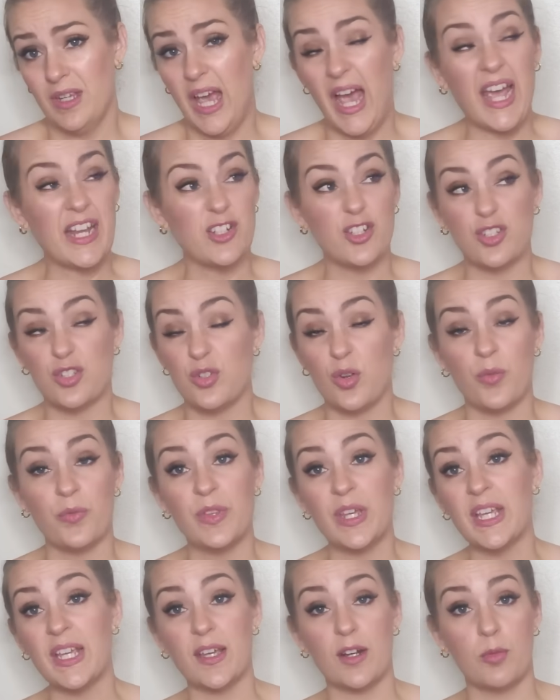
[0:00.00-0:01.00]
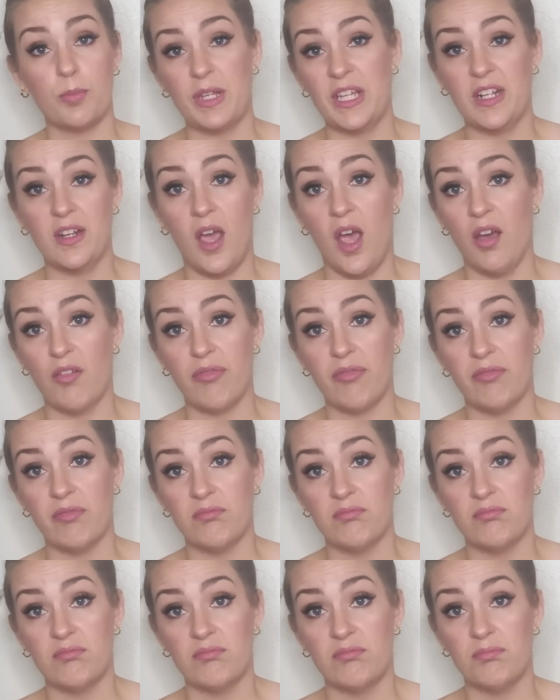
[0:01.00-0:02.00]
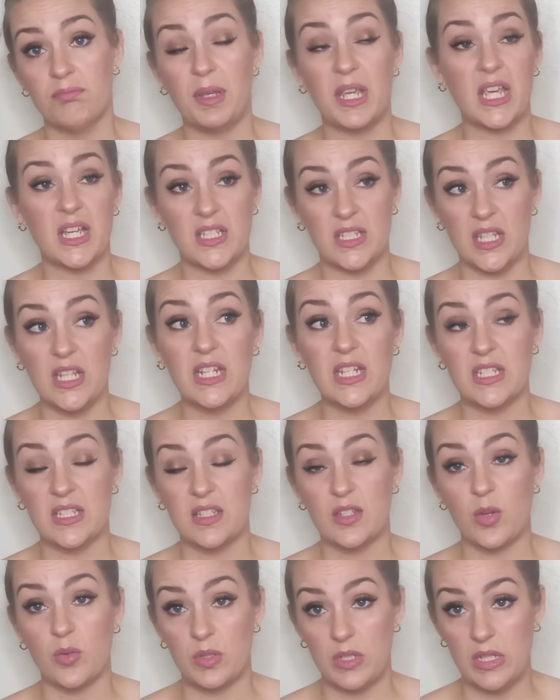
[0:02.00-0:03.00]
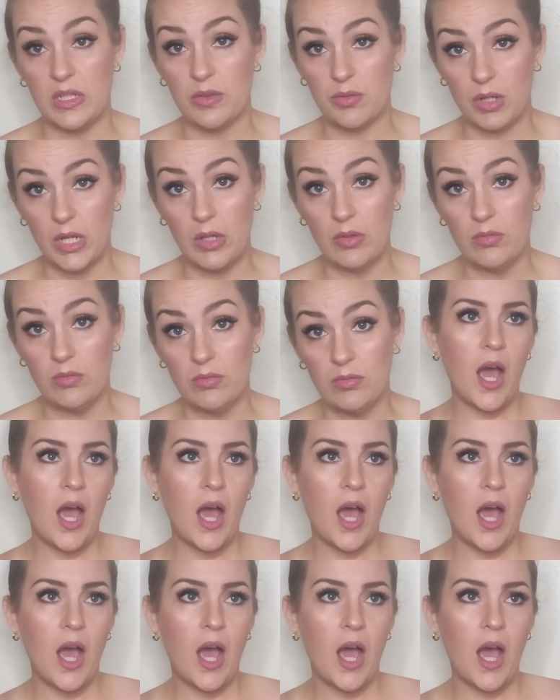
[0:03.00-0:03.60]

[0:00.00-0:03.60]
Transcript: I just don't think it'll be enough because it is so see through.